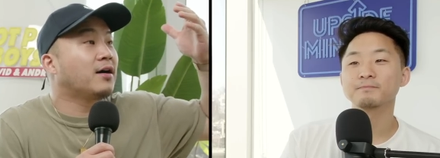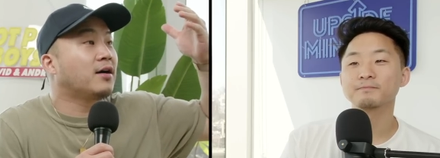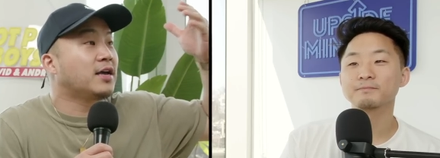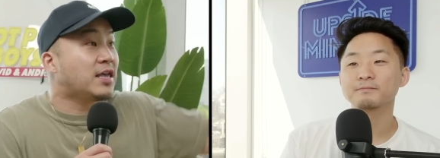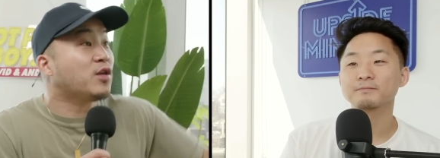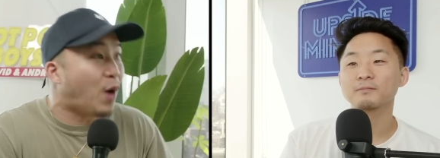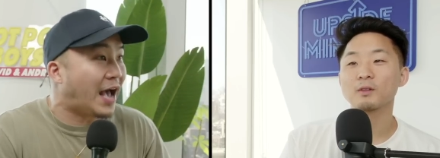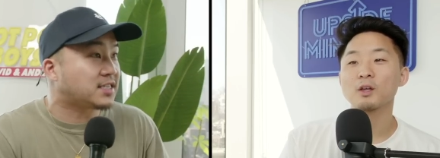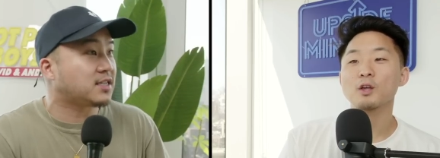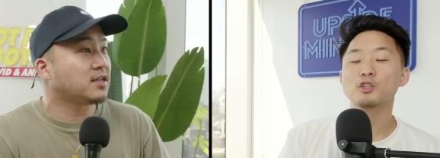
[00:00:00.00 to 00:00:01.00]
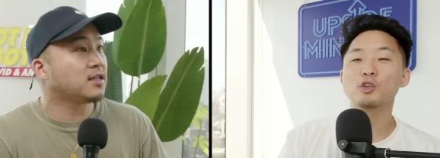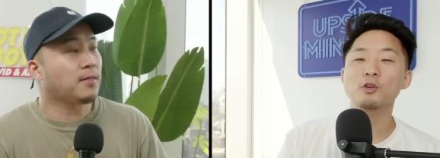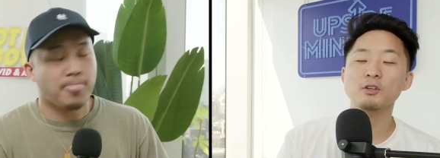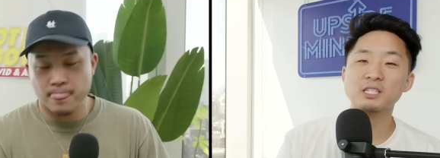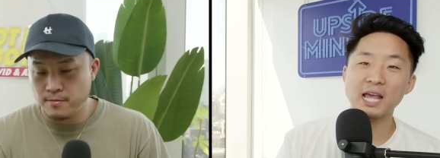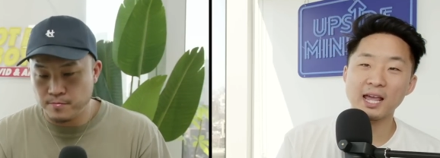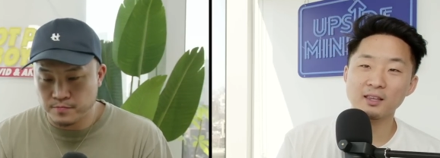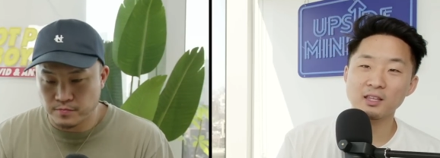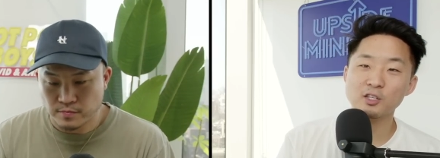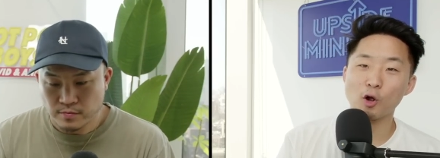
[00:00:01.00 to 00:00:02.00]
Speaker 1: in the West.
Speaker 2: So you're
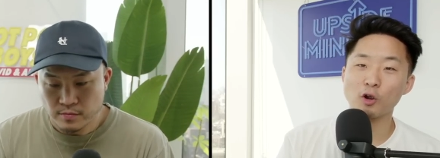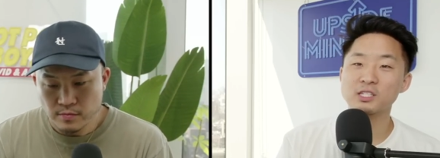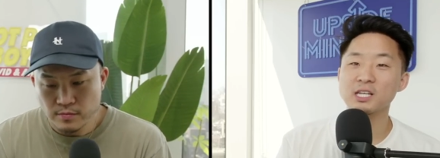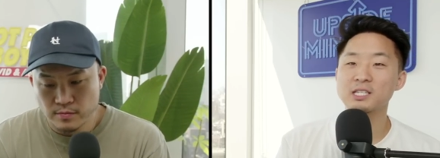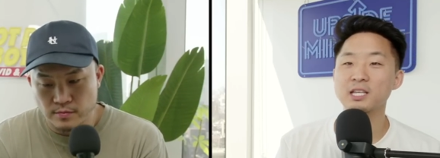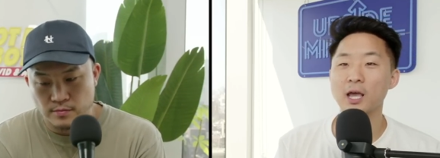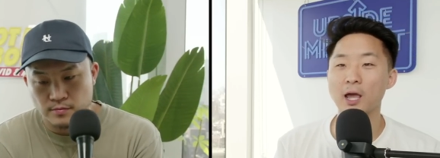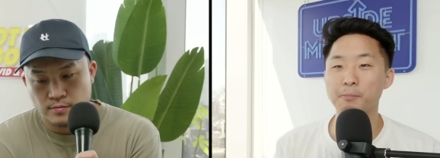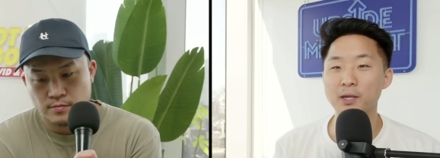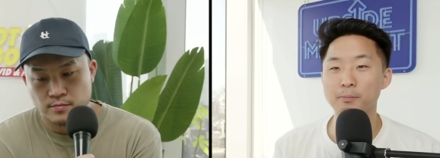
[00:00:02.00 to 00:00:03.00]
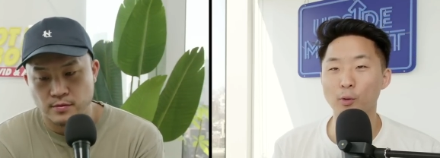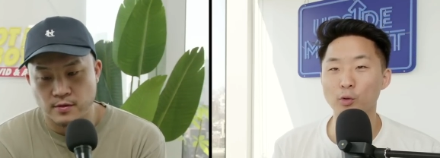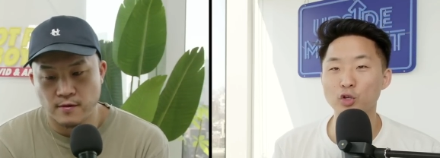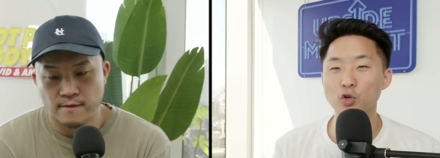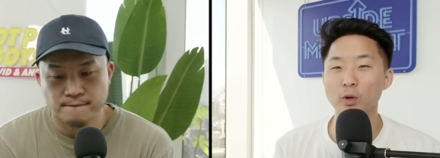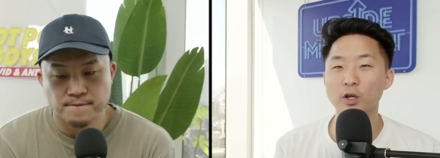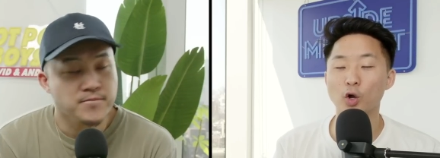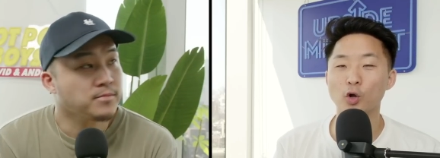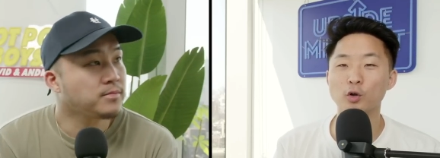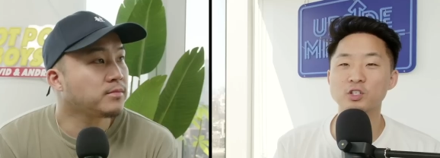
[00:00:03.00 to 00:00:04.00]
saying these R C T A people, you would
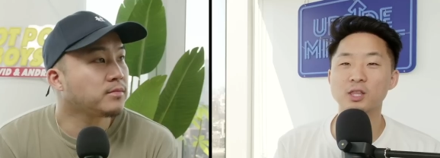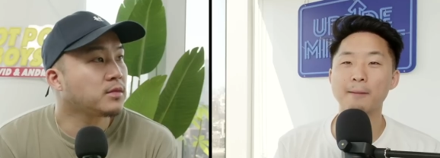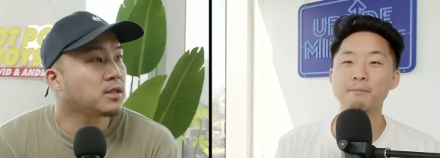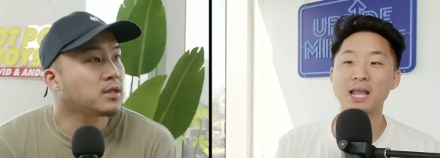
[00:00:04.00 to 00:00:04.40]
urge them